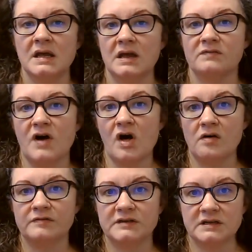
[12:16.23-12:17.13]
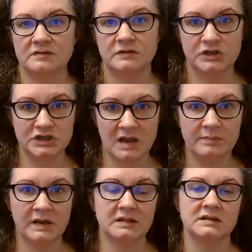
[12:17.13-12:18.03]
involved in
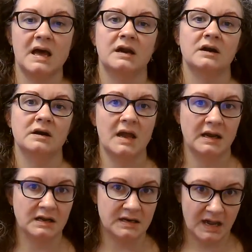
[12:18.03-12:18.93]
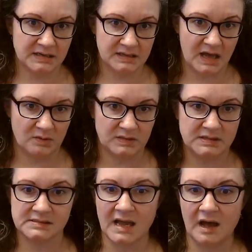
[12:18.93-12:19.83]
shaping the letter and connecting that with
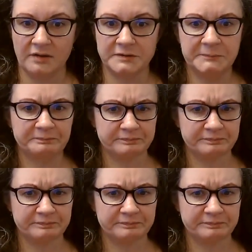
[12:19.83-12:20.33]
the sound.